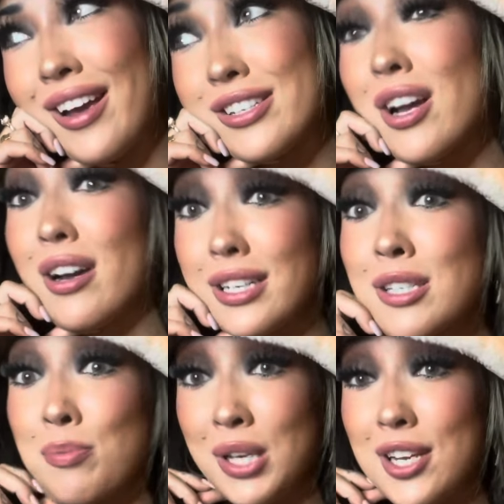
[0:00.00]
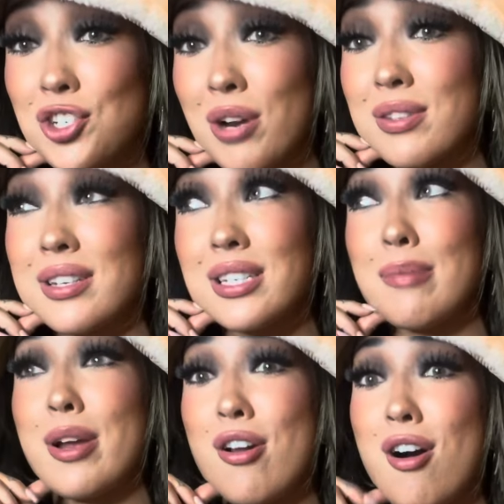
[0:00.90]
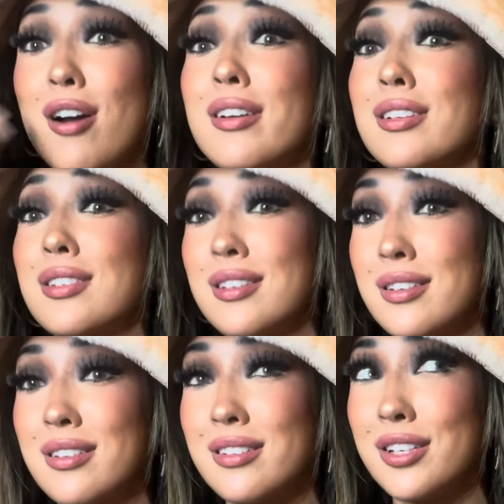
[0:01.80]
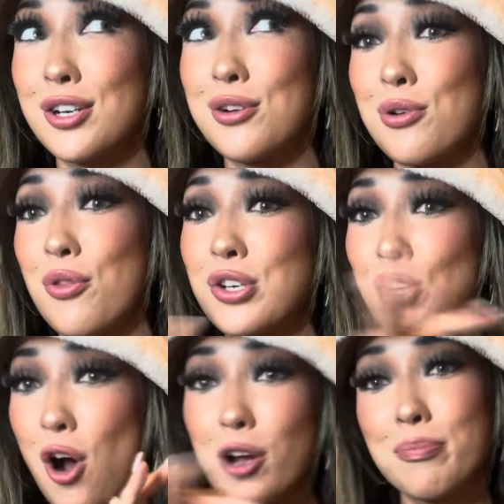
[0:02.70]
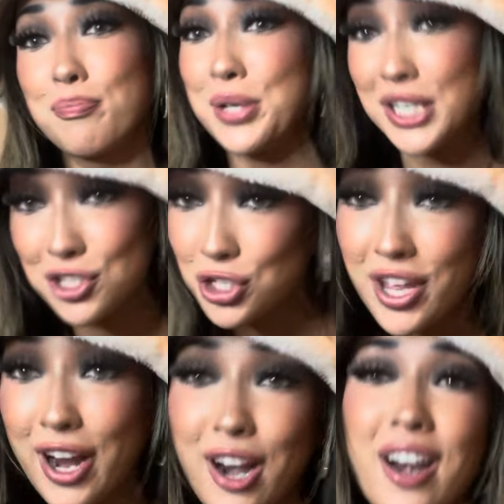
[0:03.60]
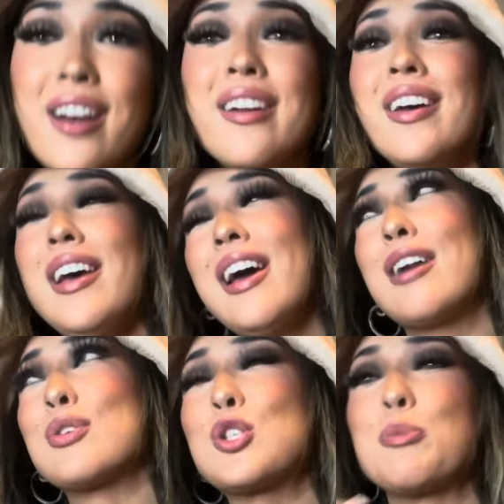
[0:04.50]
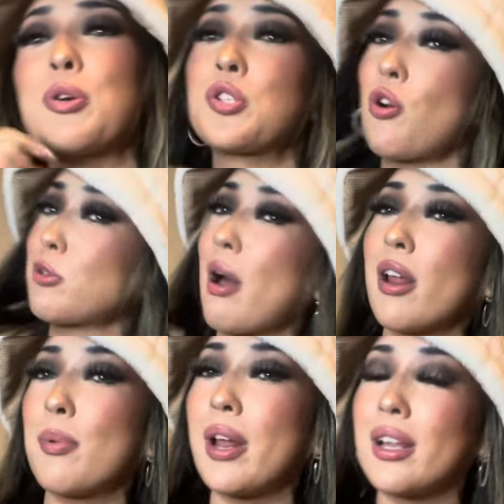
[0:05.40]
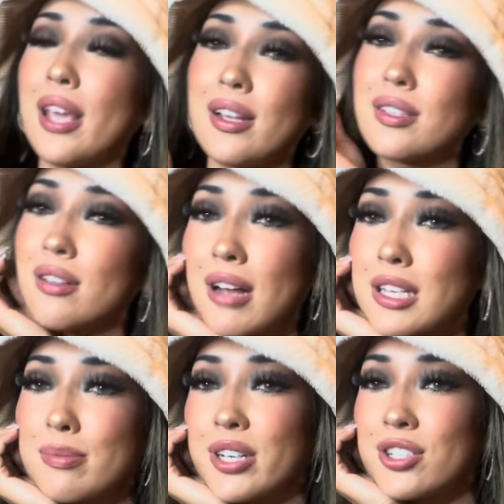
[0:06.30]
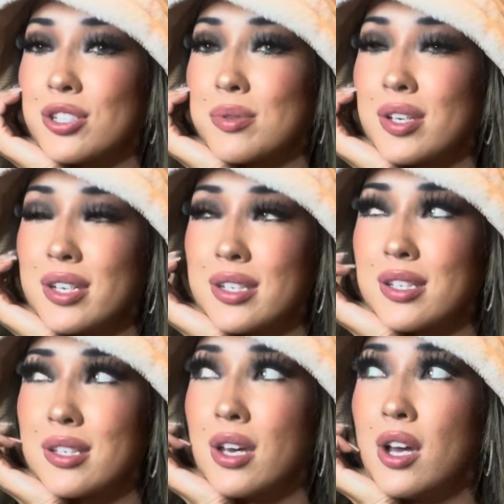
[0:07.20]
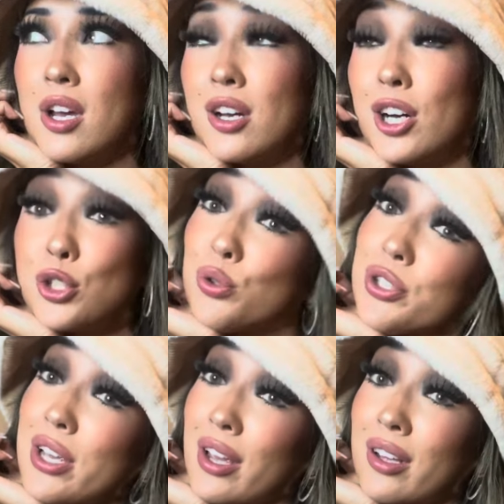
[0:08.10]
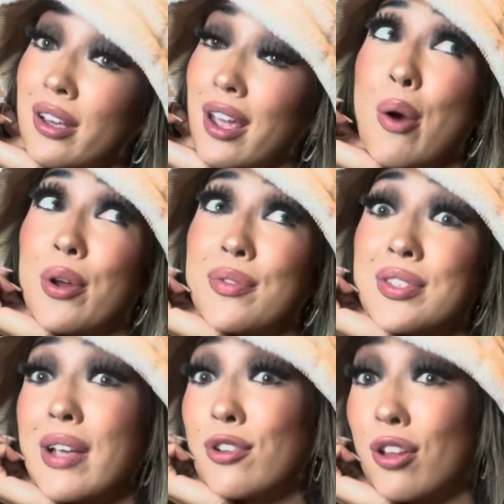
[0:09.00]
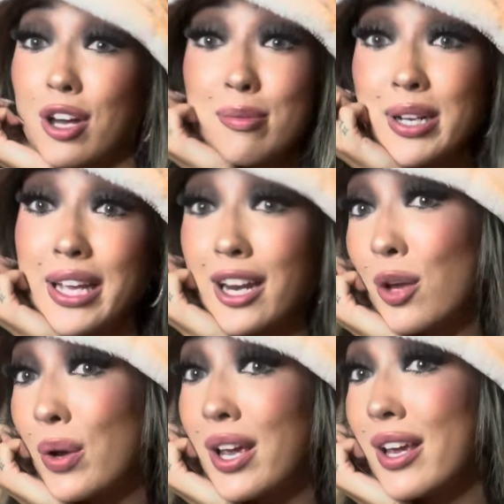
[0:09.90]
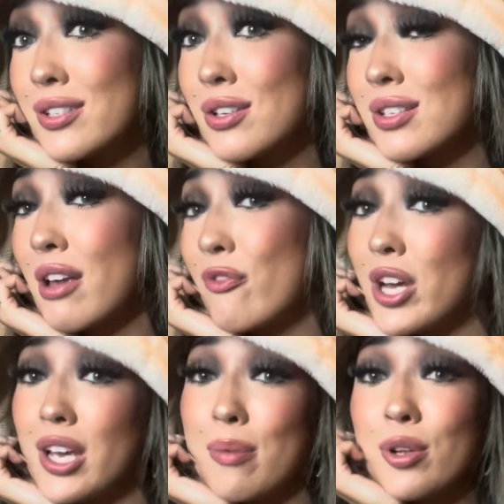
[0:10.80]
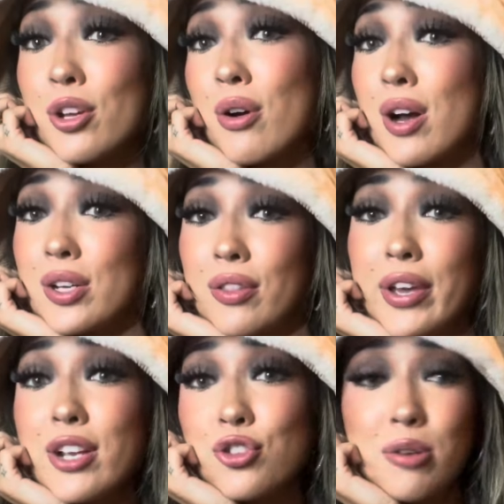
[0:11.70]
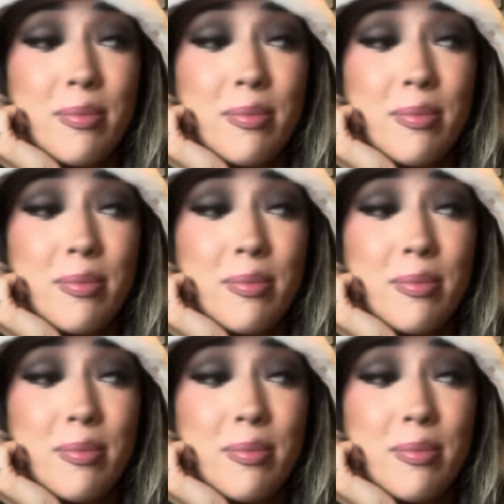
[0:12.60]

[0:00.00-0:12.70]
to Huntington Beach. I was gonna take my dog to, you know, go to the dog beach there, and I was super stoked about it, but I canceled it last minute just because adulting. I would have saved a lot of money anyway, so I was like, fuck it, I'm gonna go out and like treat